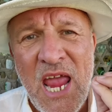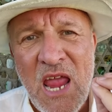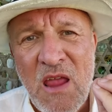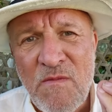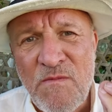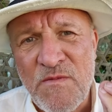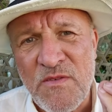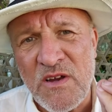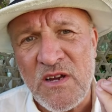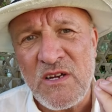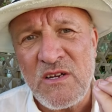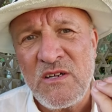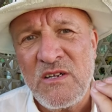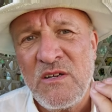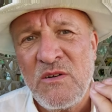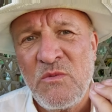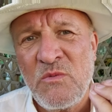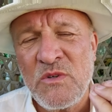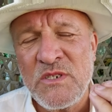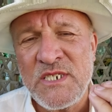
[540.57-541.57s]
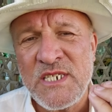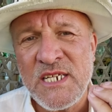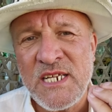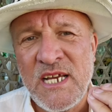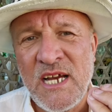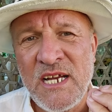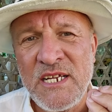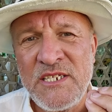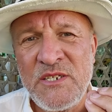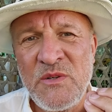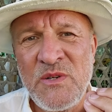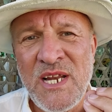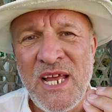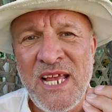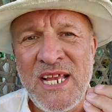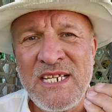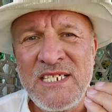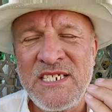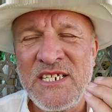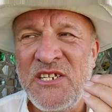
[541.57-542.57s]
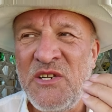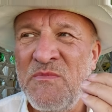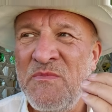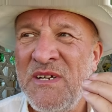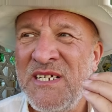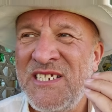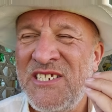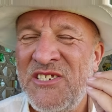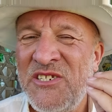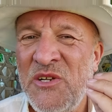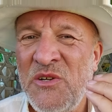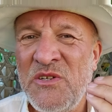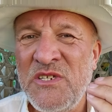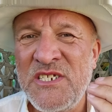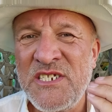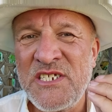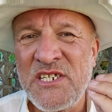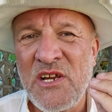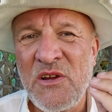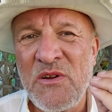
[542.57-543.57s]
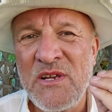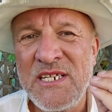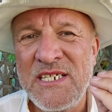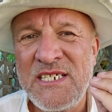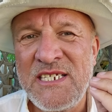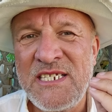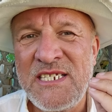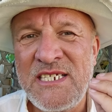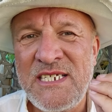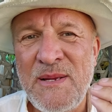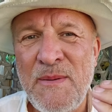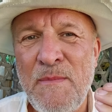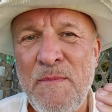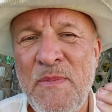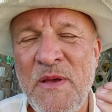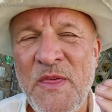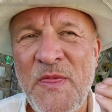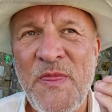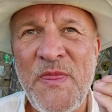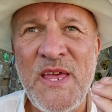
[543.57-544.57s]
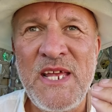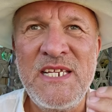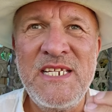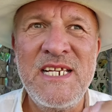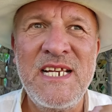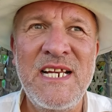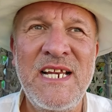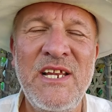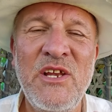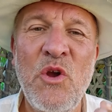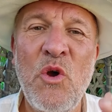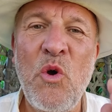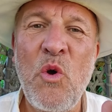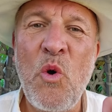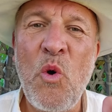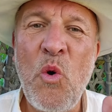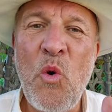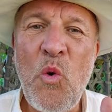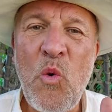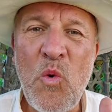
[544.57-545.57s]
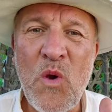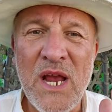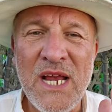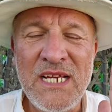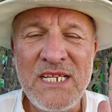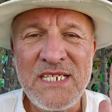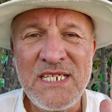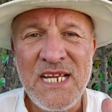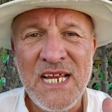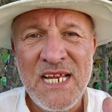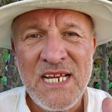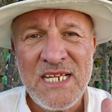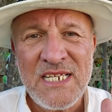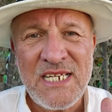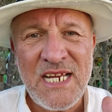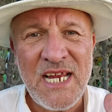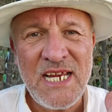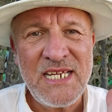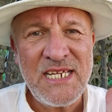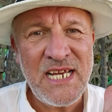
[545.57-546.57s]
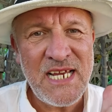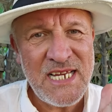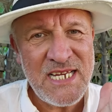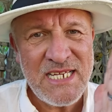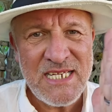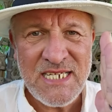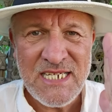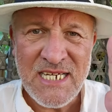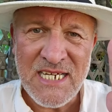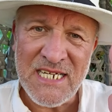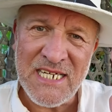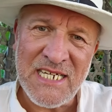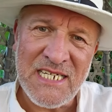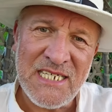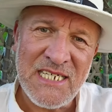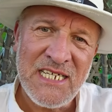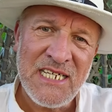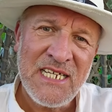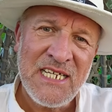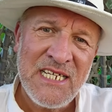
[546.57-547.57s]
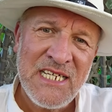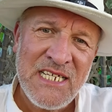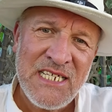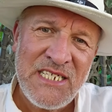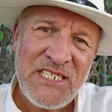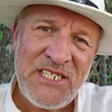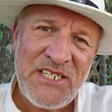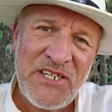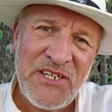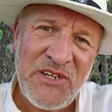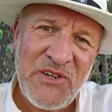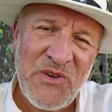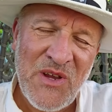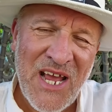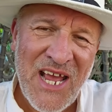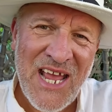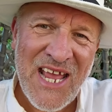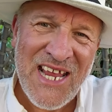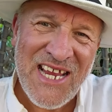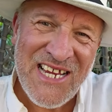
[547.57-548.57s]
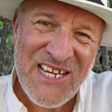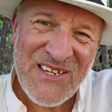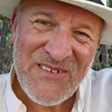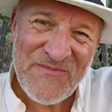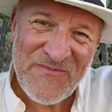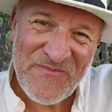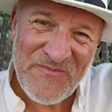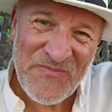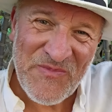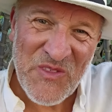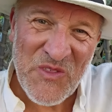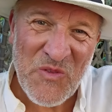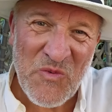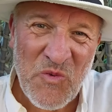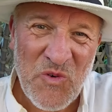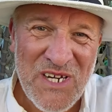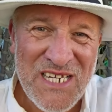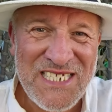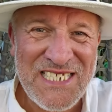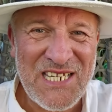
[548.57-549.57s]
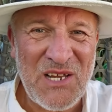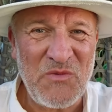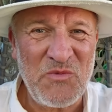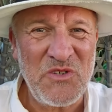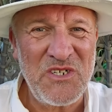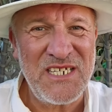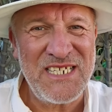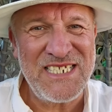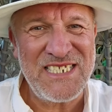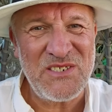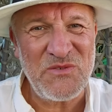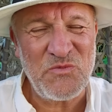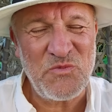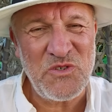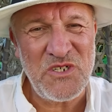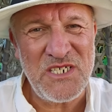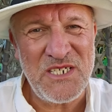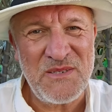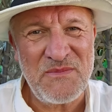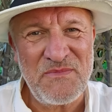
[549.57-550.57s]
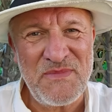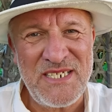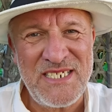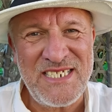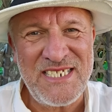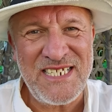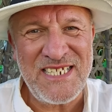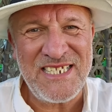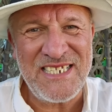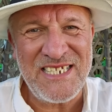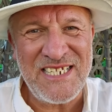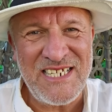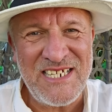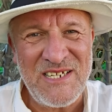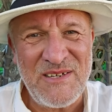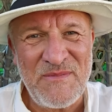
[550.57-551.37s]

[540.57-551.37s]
ever want to cut into an Acer, you must do so sympathetically. Always take a cut to a, what is that word? There's a word I'm missing.